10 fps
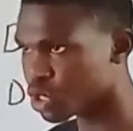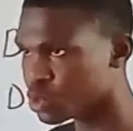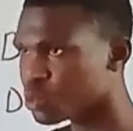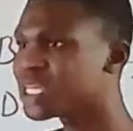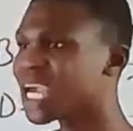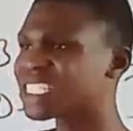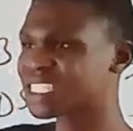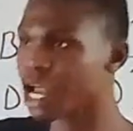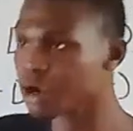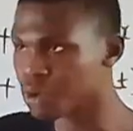you get
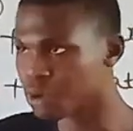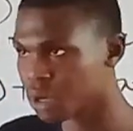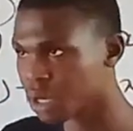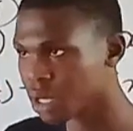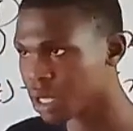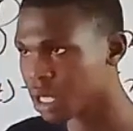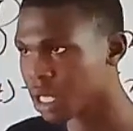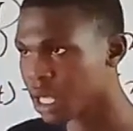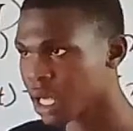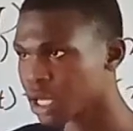0.
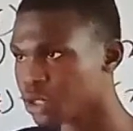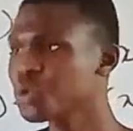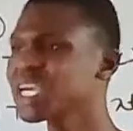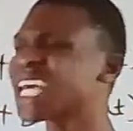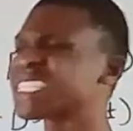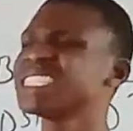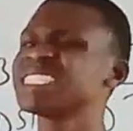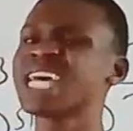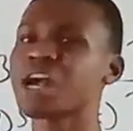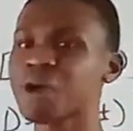You getting
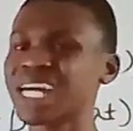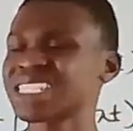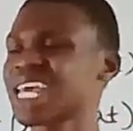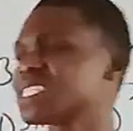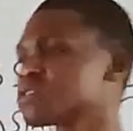0 at x